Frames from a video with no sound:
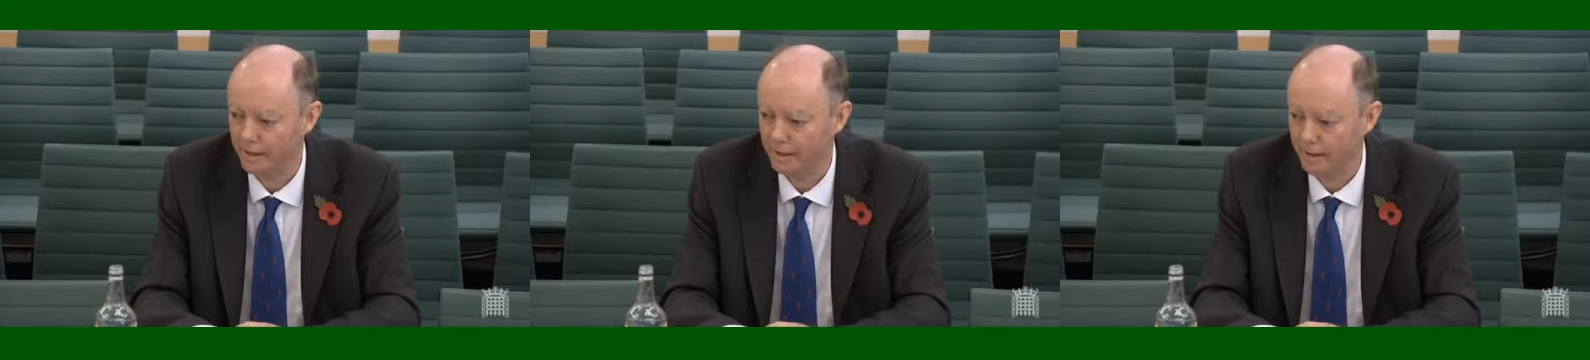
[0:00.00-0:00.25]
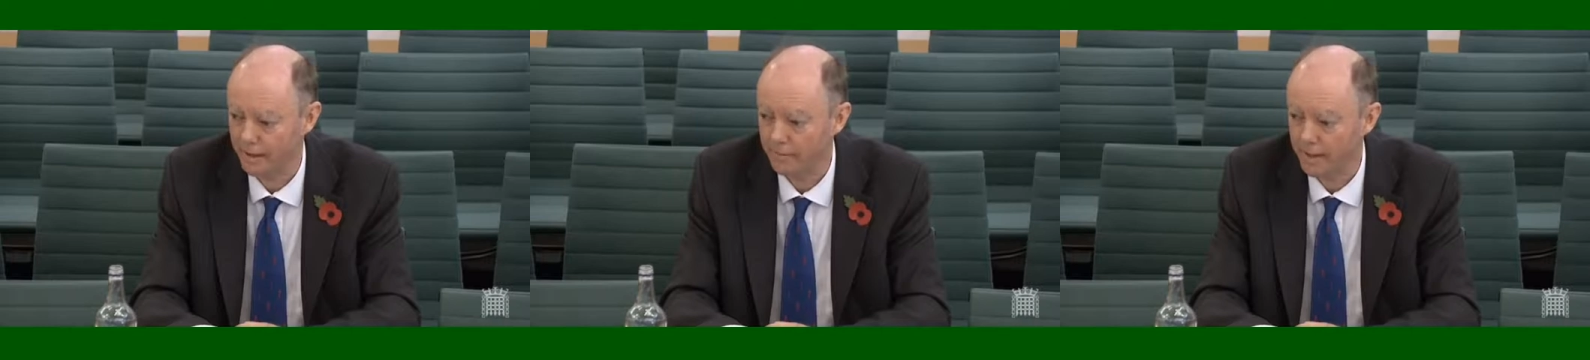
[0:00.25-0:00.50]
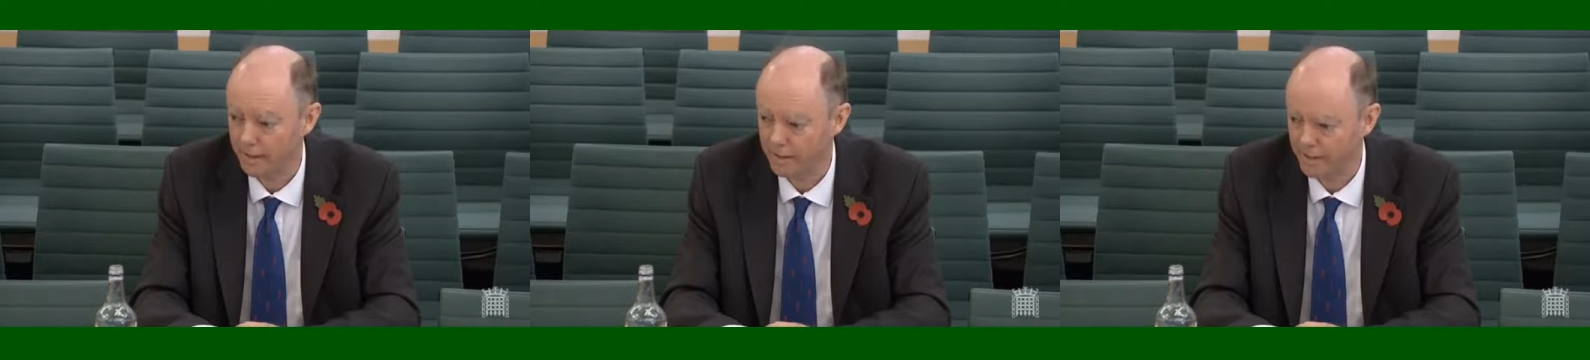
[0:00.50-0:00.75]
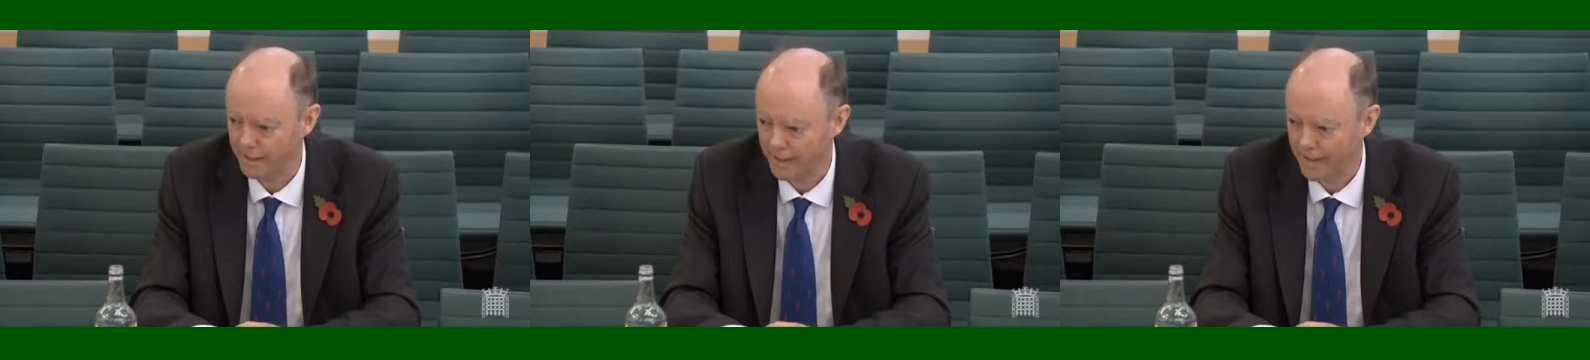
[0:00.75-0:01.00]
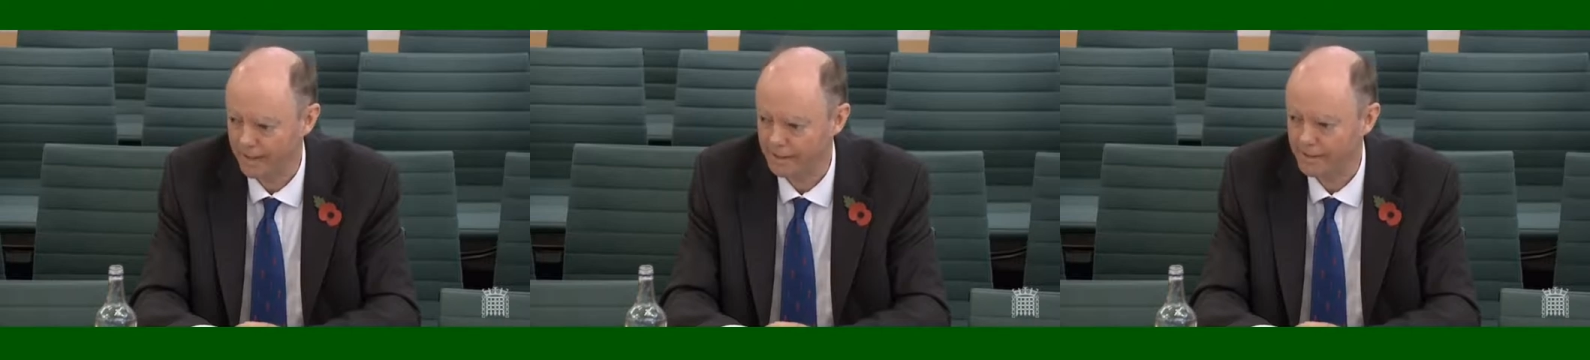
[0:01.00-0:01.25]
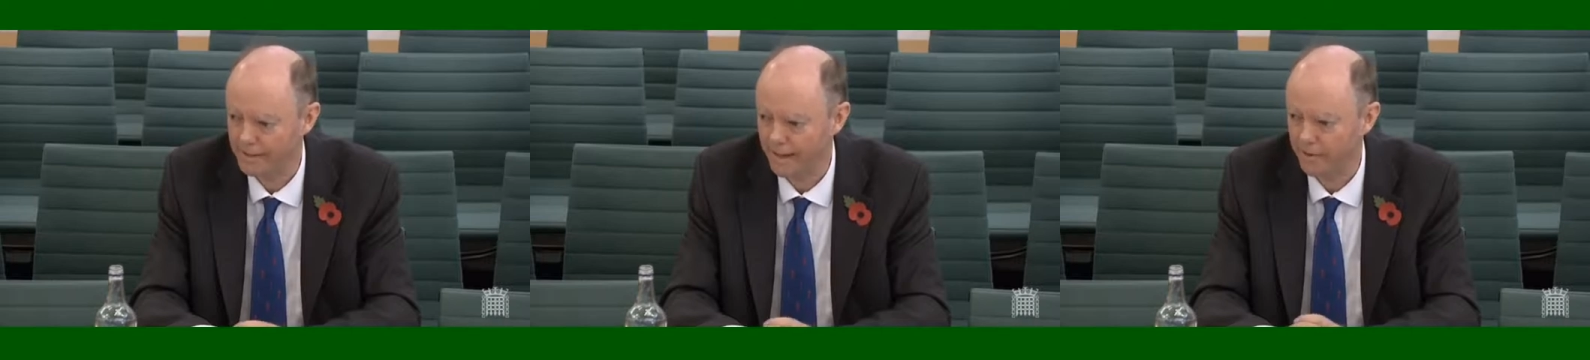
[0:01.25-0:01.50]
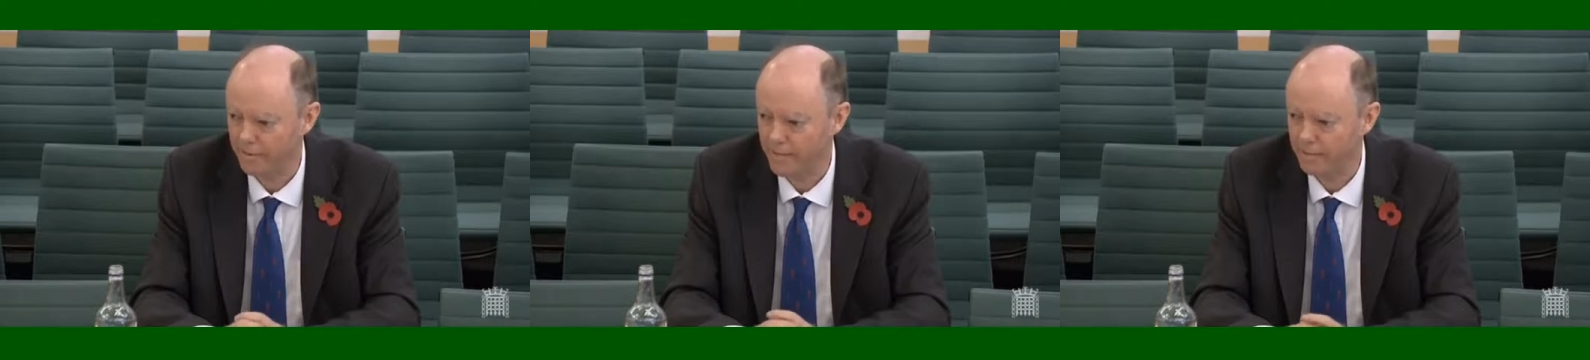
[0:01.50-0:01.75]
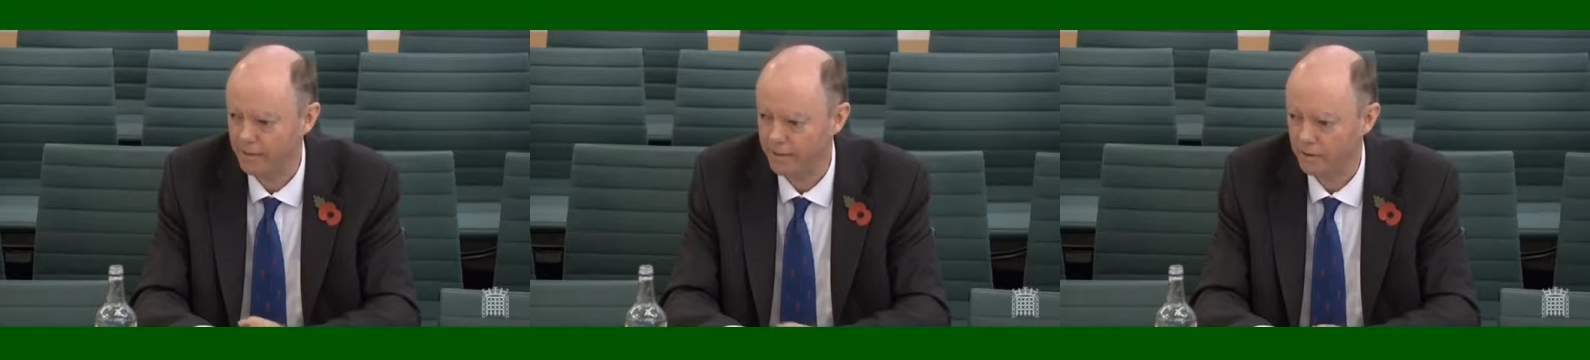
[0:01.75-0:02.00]
if that is the case, and
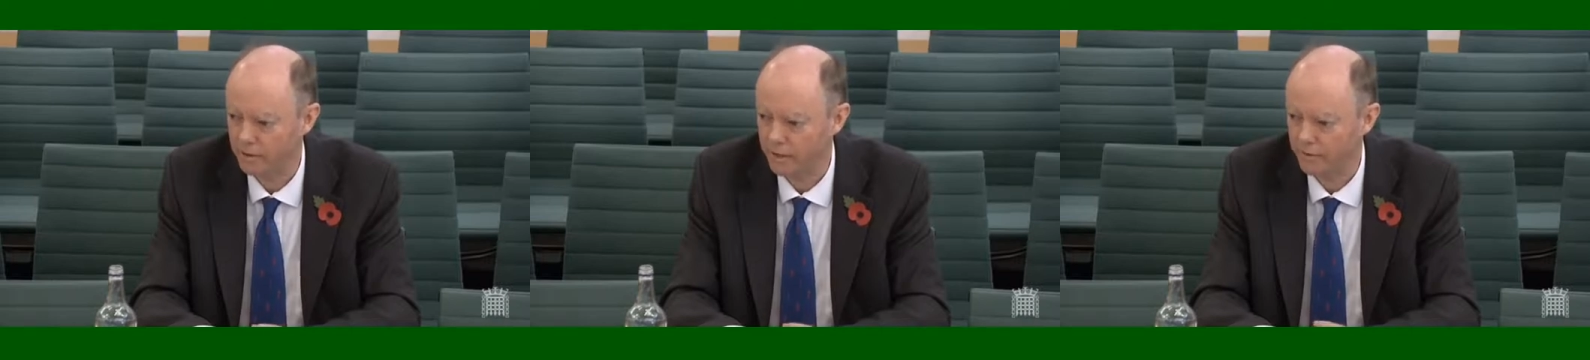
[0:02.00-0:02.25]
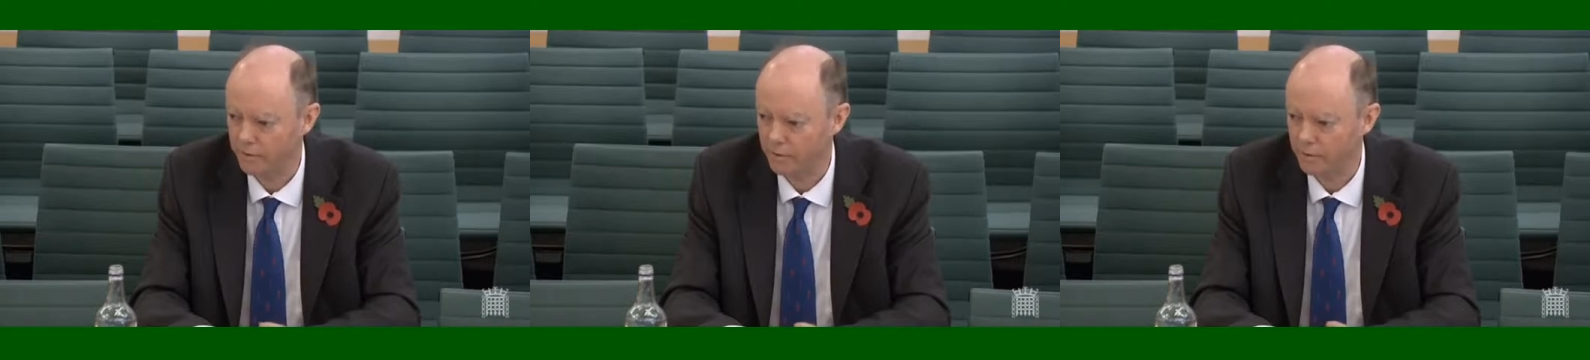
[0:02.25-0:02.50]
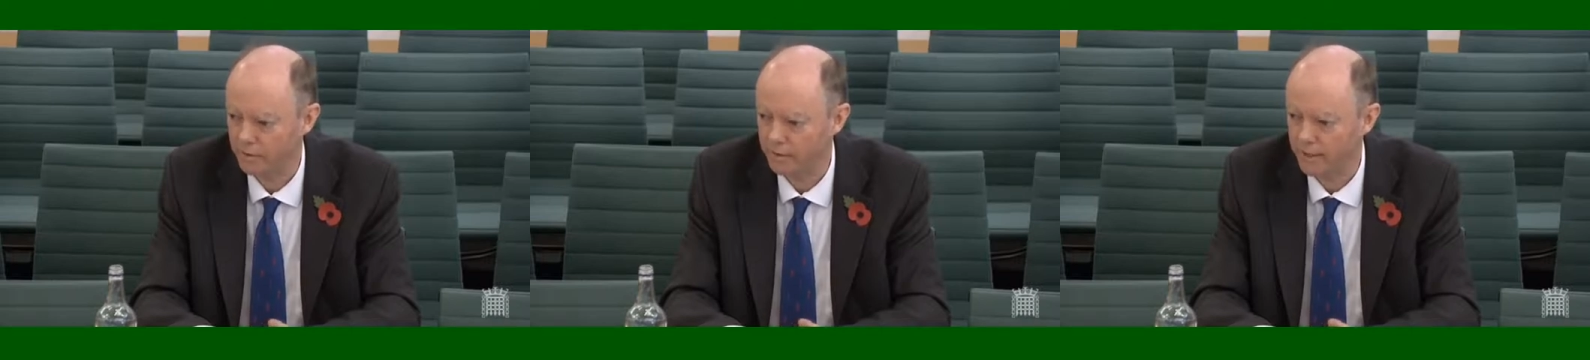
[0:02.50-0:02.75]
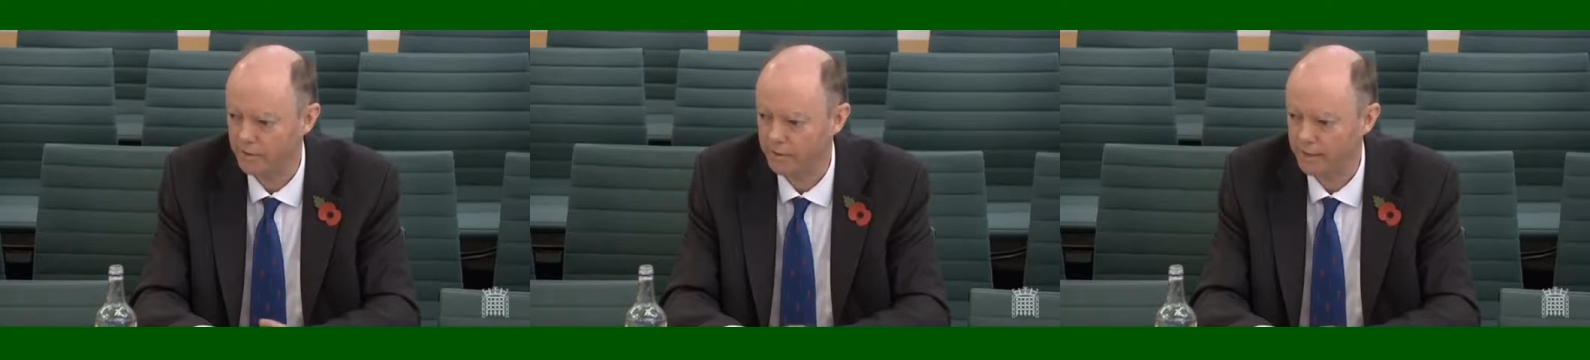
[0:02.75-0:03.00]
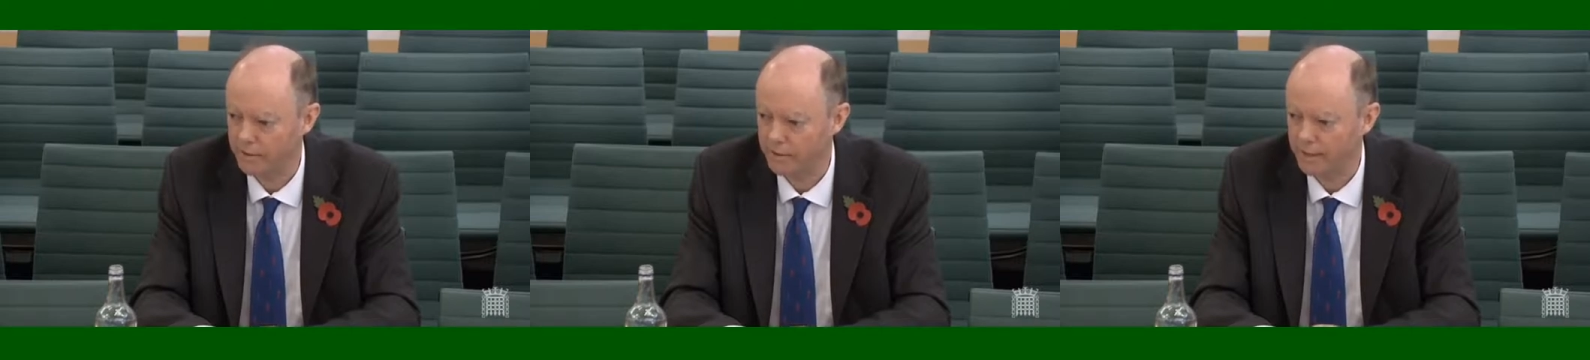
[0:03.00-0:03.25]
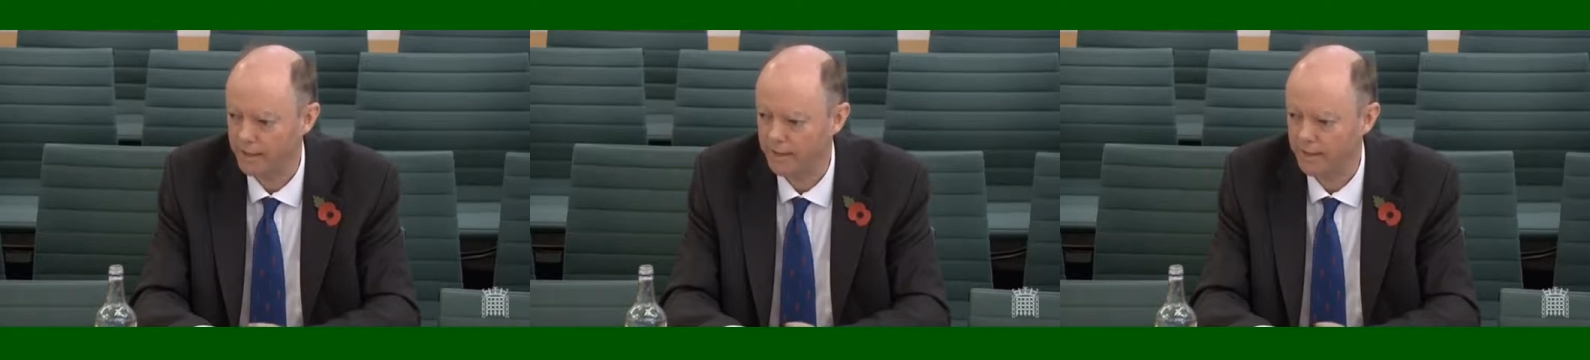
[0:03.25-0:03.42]
remembering that if there were 1,000 deaths a day,